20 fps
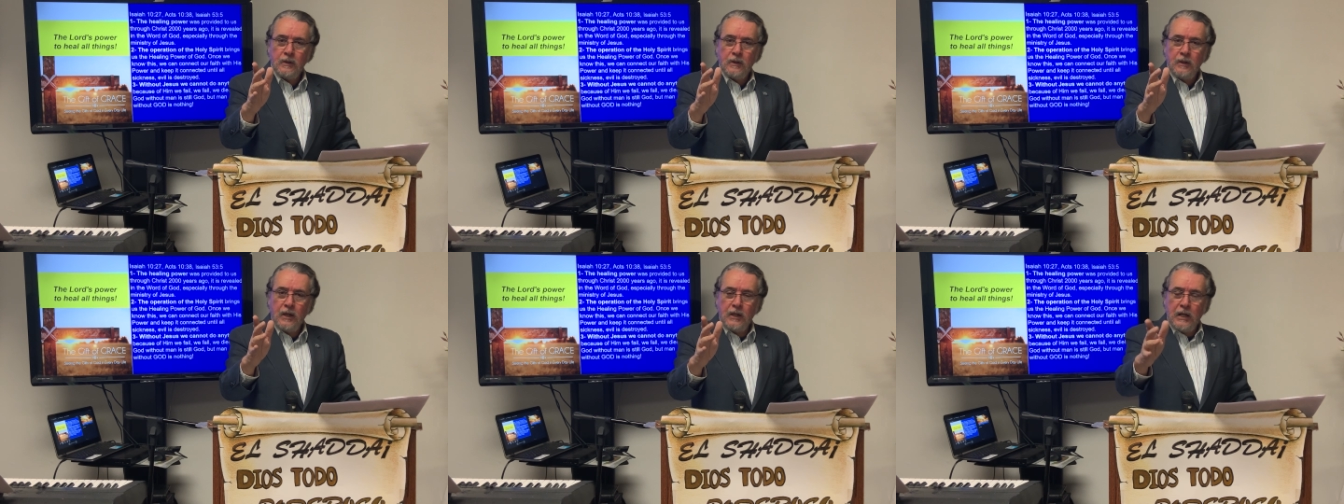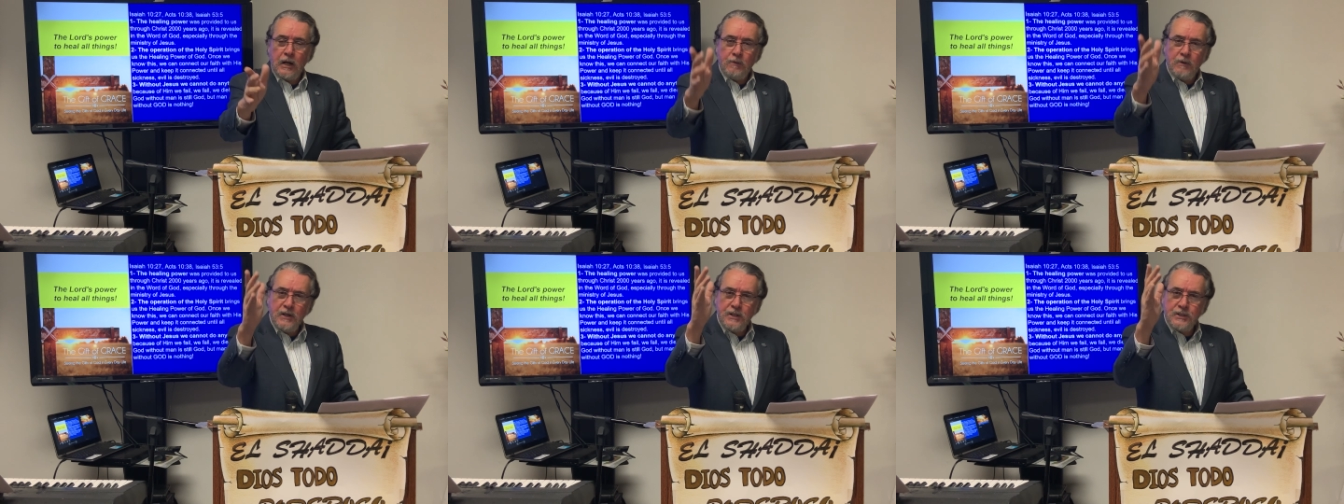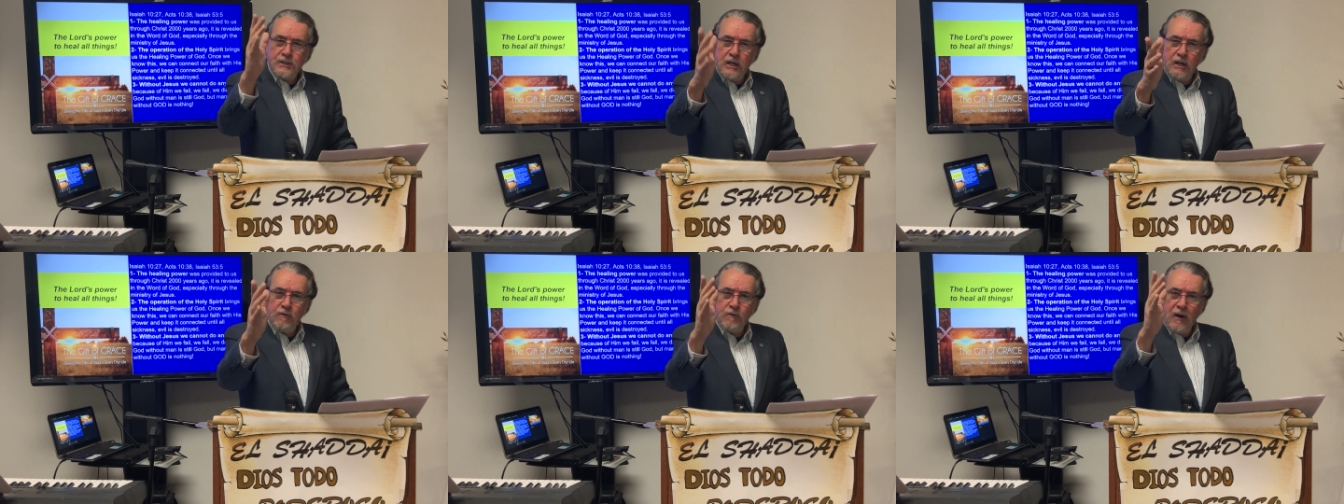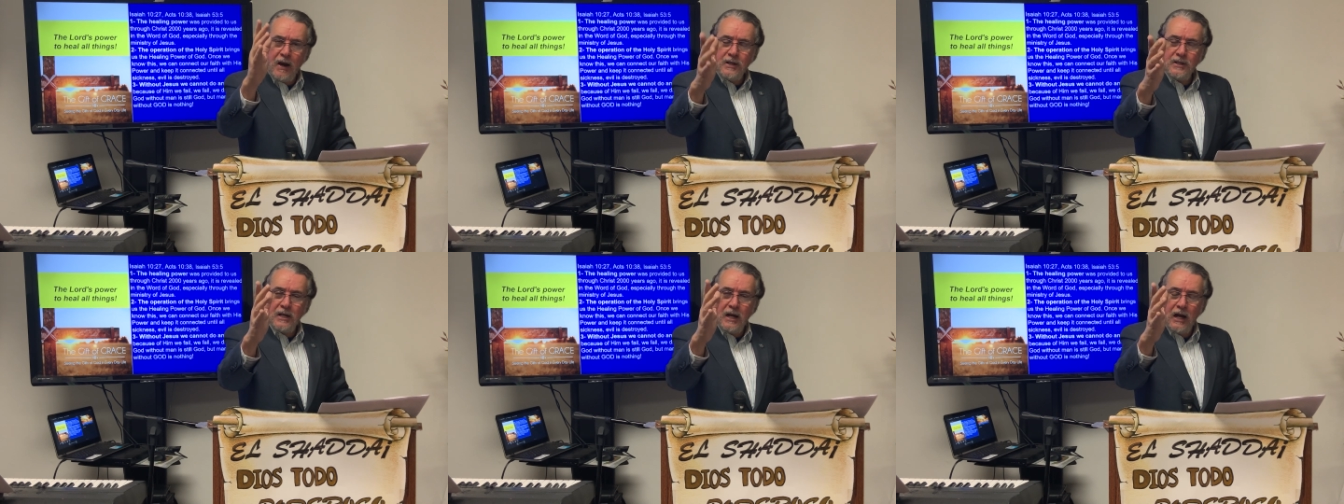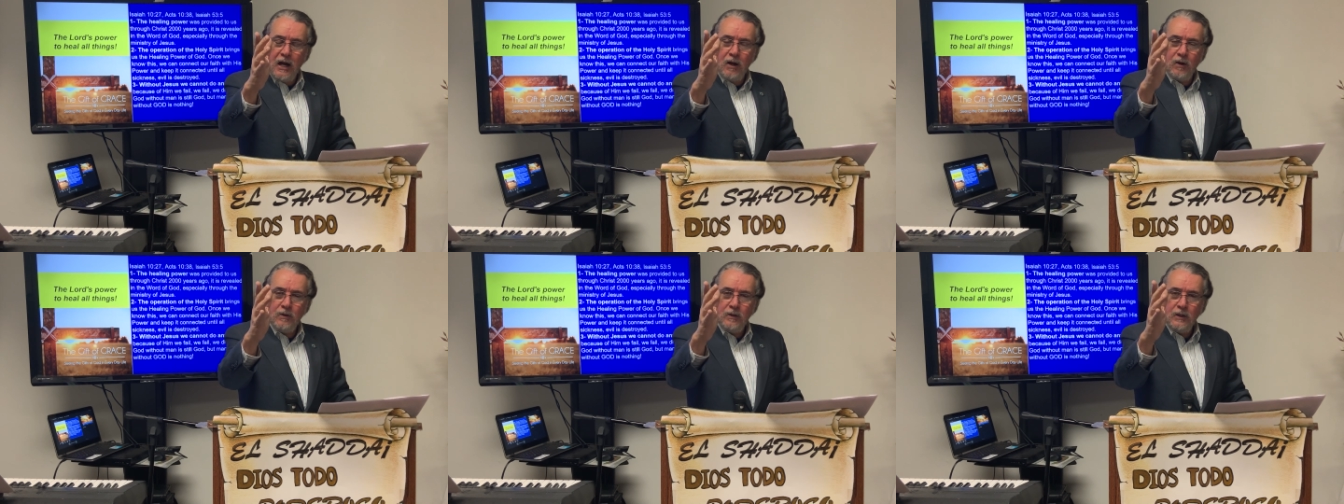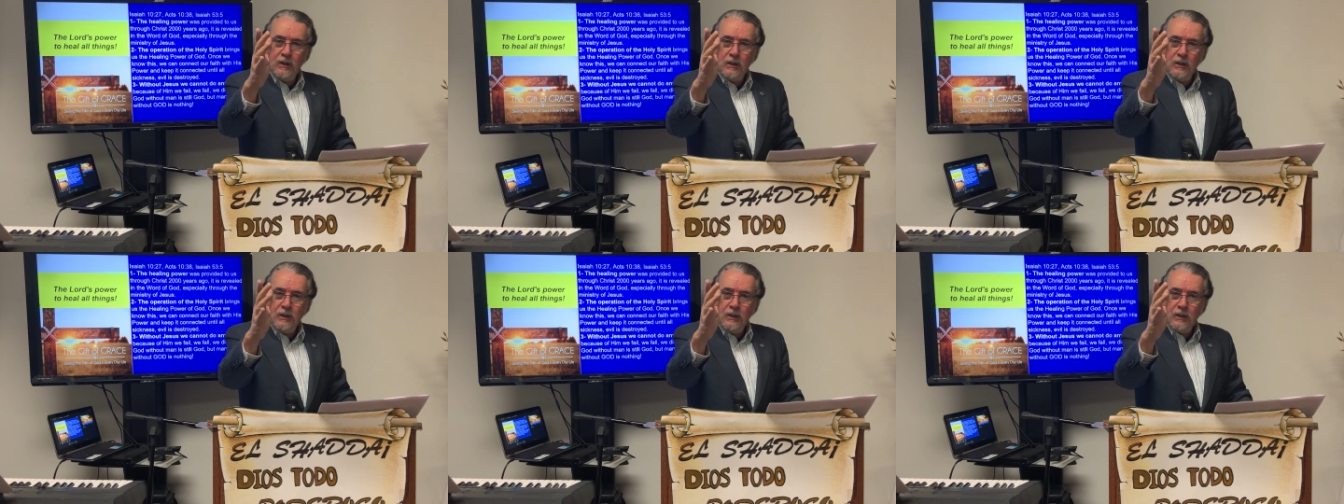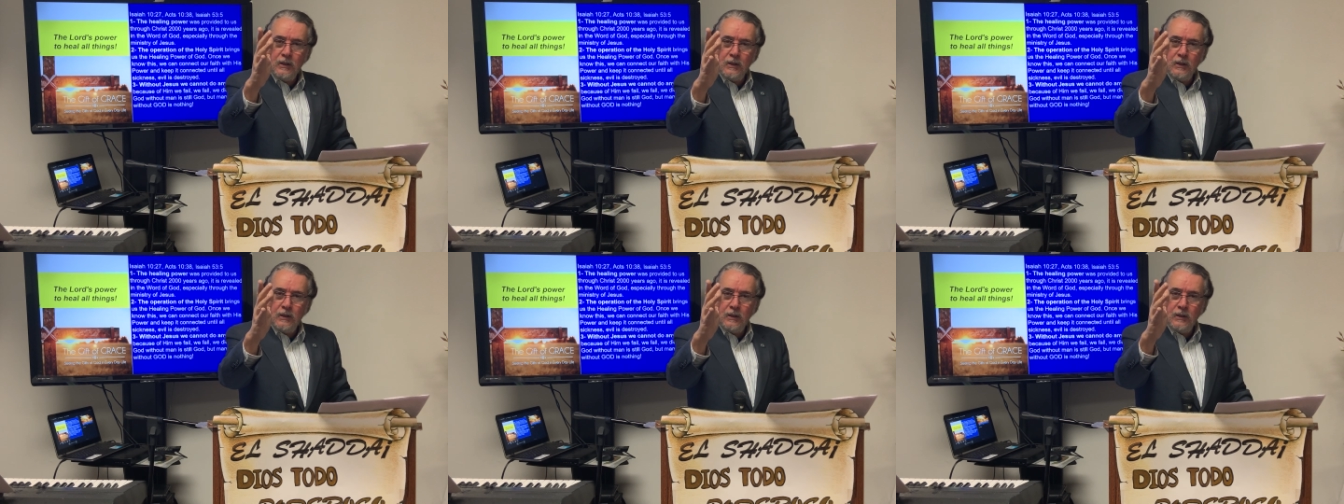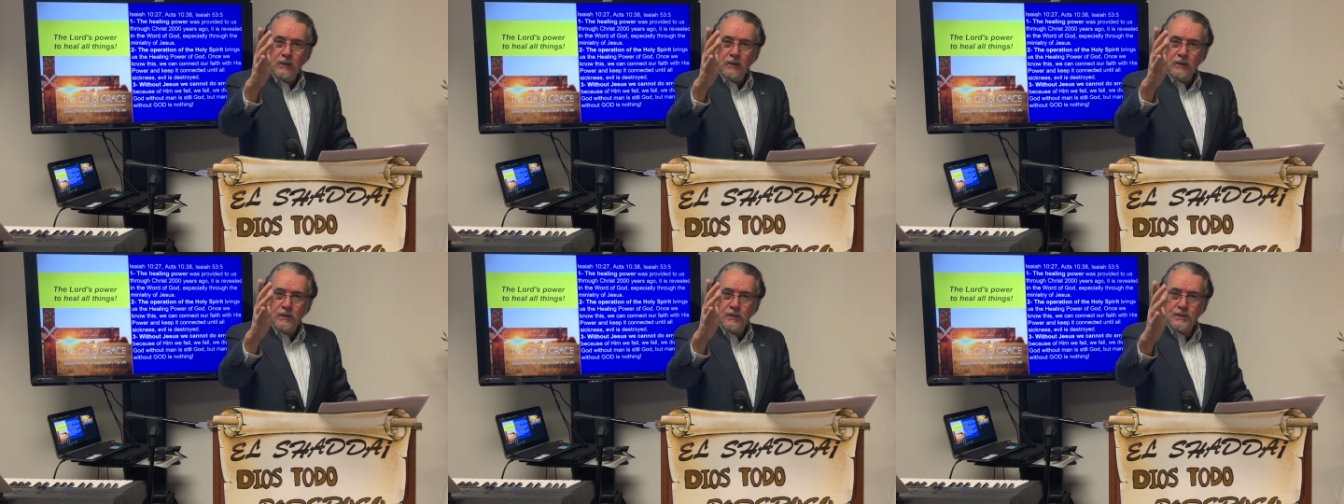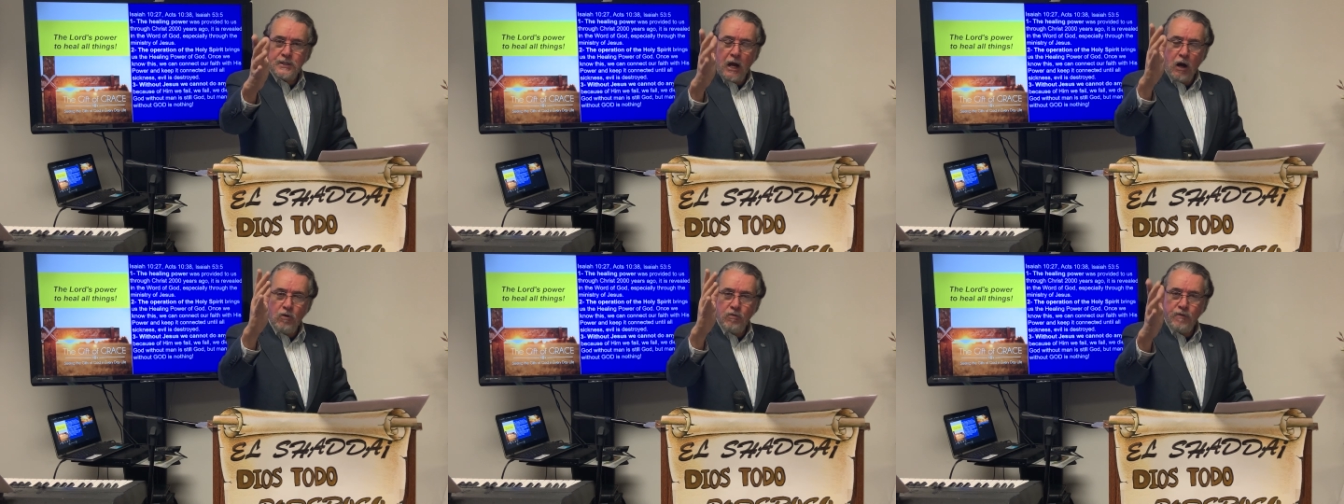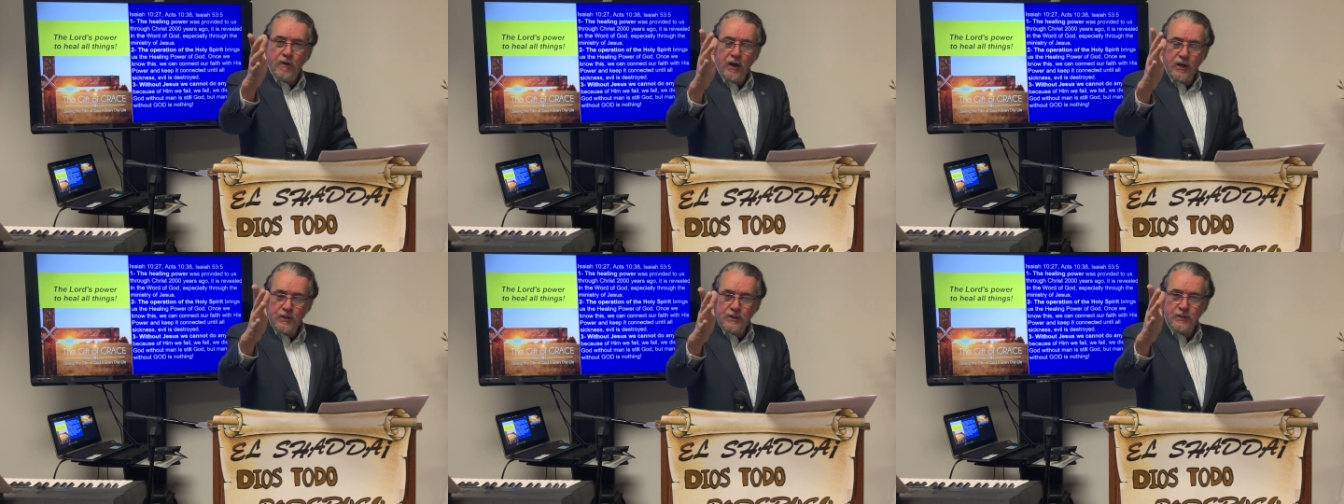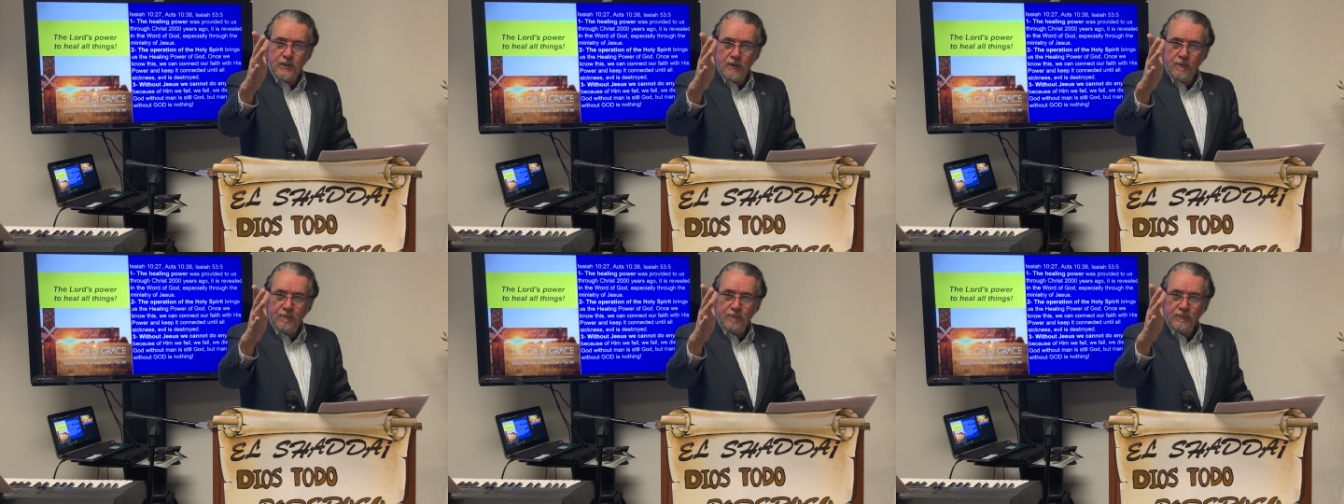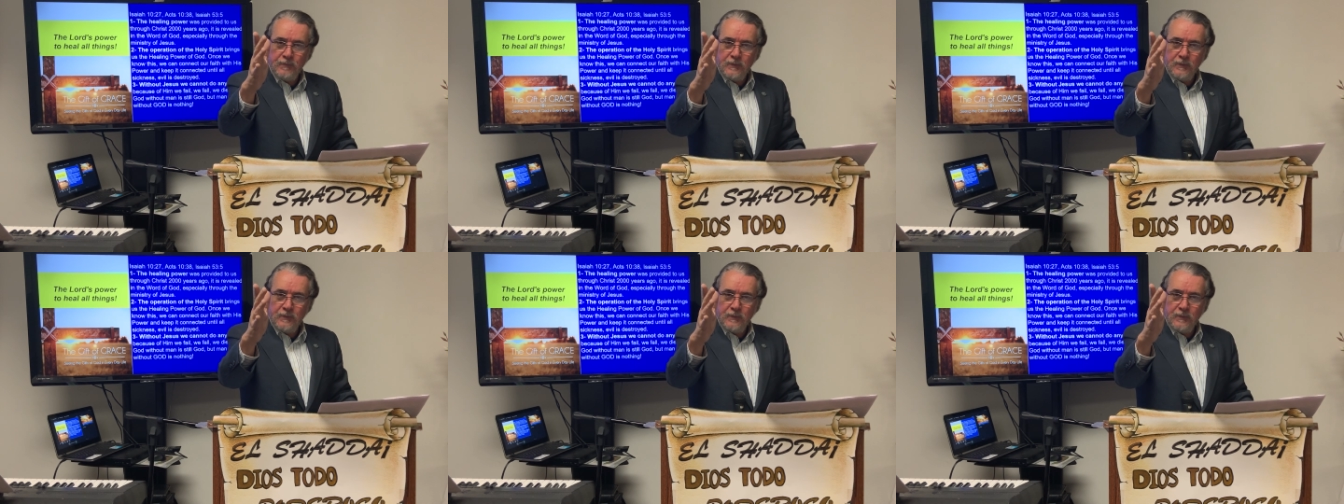And I receive right now salvation